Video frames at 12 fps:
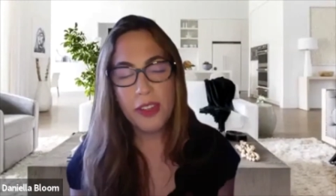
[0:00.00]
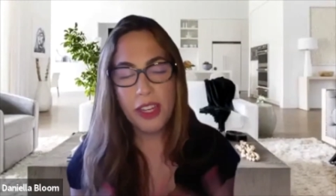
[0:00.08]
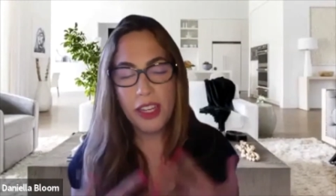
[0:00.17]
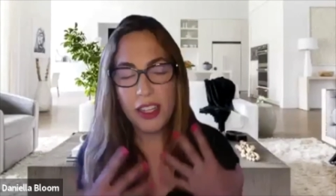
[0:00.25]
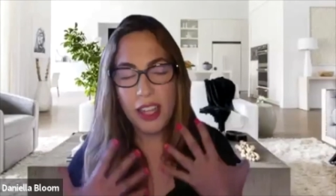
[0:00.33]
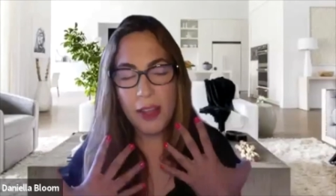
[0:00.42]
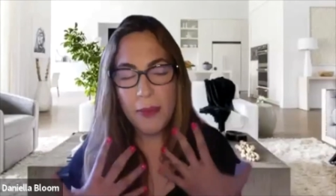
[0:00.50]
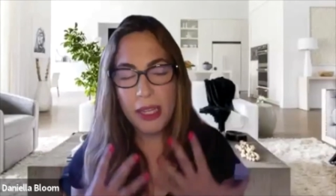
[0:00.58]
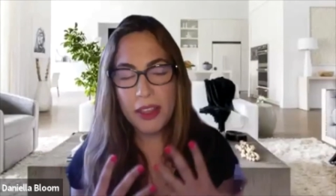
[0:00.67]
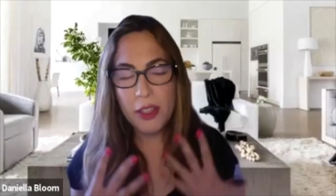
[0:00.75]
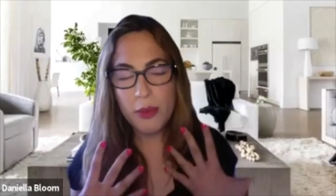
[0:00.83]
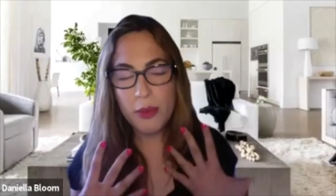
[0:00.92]
all i
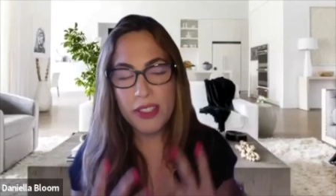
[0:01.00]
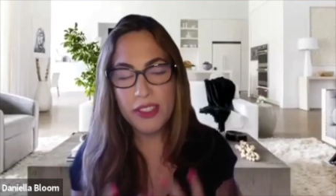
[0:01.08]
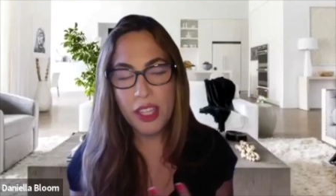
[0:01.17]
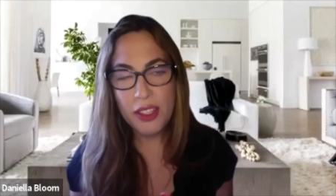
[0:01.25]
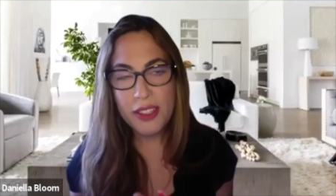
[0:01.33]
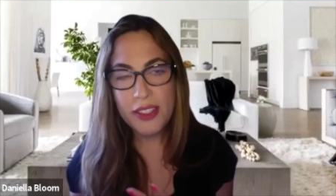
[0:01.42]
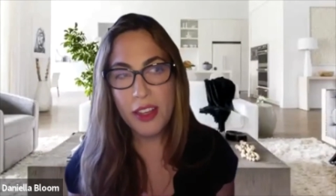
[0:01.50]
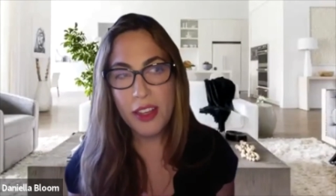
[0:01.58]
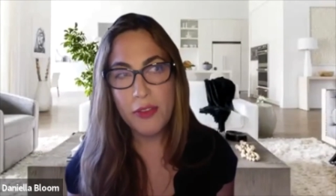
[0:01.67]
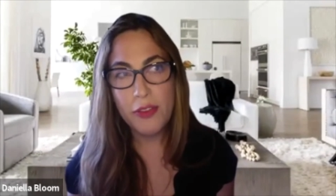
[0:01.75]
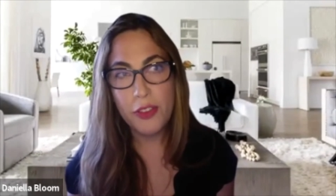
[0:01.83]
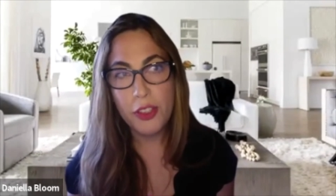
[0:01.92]
mean the results
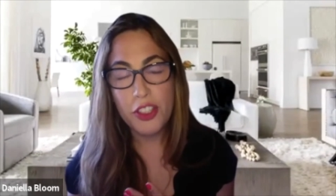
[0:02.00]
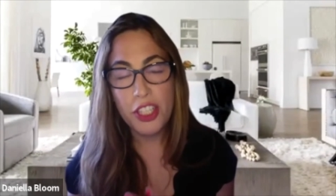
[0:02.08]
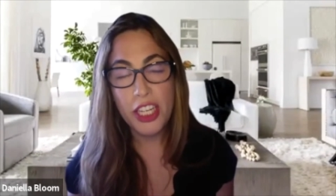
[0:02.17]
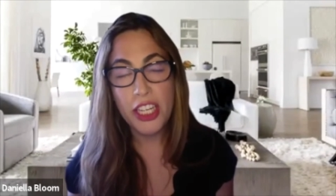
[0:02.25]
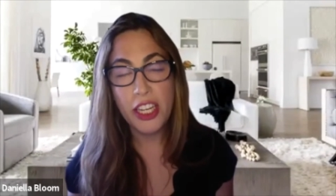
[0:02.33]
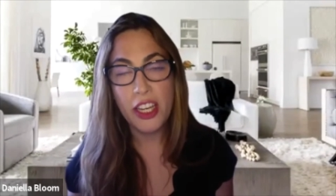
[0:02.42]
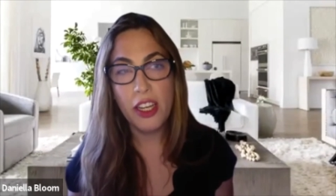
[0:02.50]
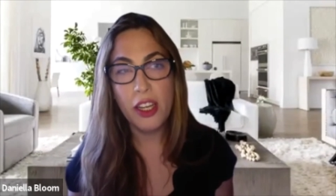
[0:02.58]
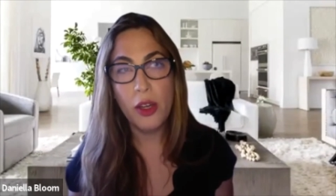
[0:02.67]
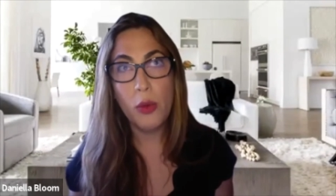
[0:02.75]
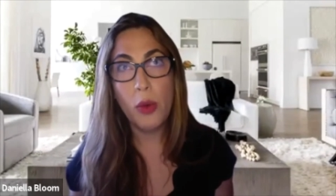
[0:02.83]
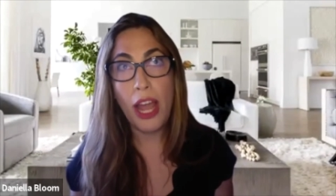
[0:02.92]
of virginia
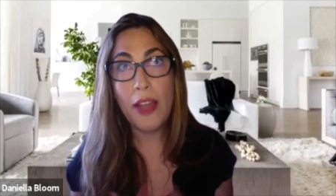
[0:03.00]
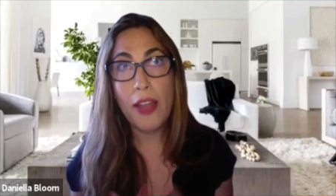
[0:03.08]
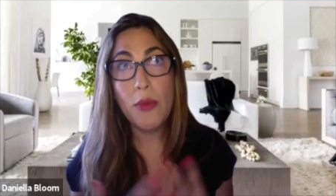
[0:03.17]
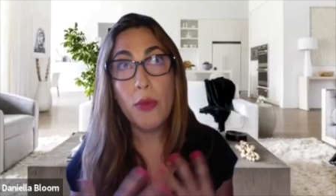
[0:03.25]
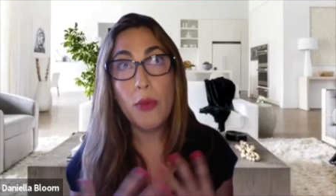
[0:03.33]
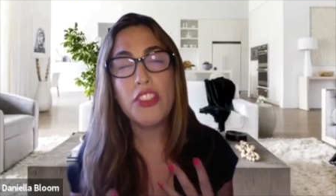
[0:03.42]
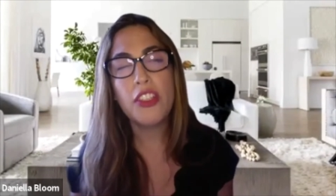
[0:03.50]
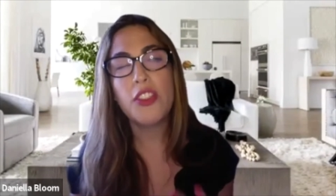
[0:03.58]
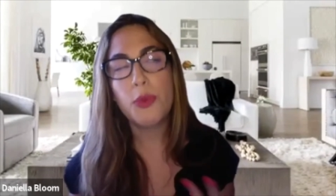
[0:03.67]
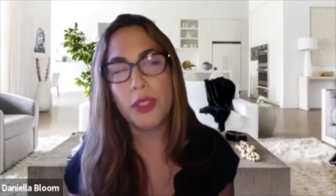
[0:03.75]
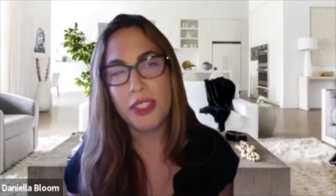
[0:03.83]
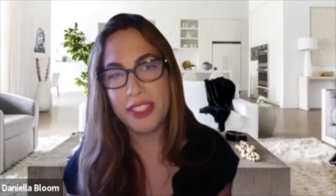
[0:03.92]
i wish
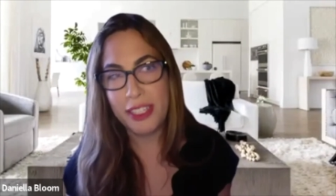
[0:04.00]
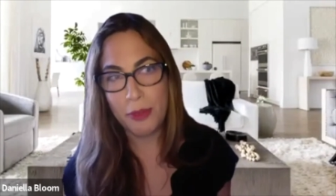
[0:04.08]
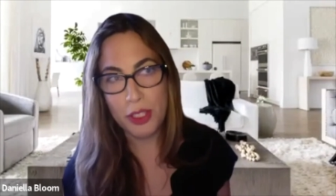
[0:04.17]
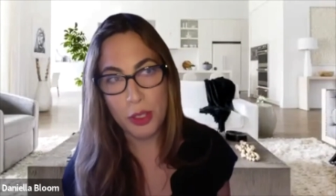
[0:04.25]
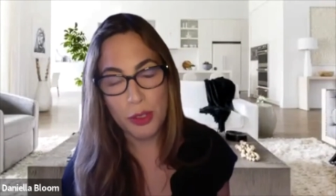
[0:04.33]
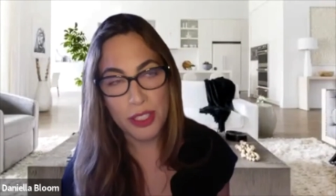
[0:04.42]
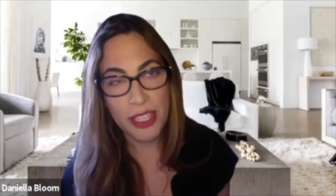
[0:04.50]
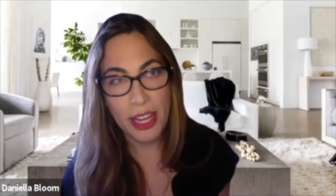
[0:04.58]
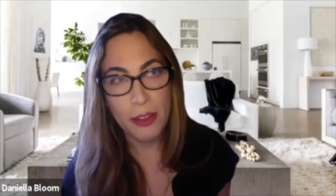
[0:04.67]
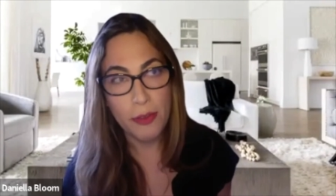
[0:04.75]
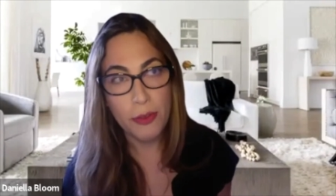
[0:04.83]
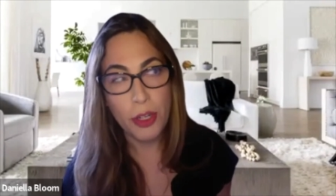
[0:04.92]
those were the same results in
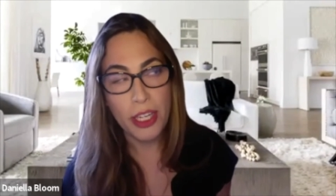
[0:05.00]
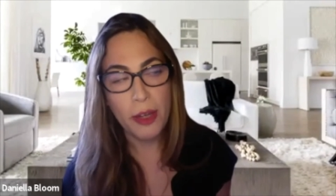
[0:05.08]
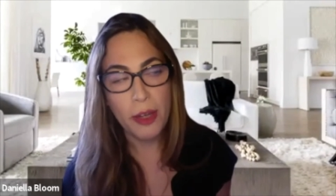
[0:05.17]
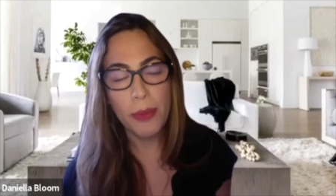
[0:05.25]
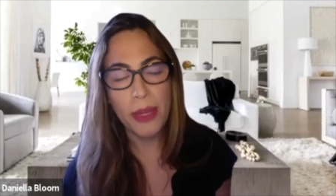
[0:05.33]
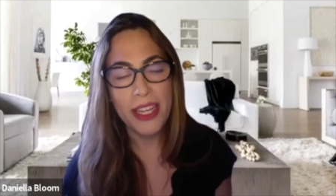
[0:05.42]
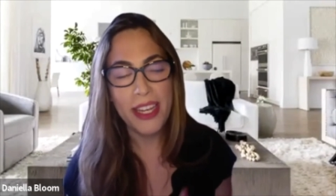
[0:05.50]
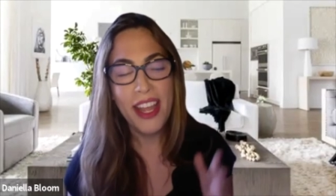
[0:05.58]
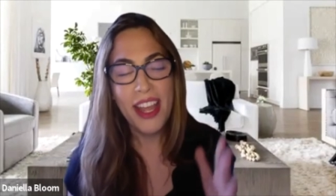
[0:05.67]
california but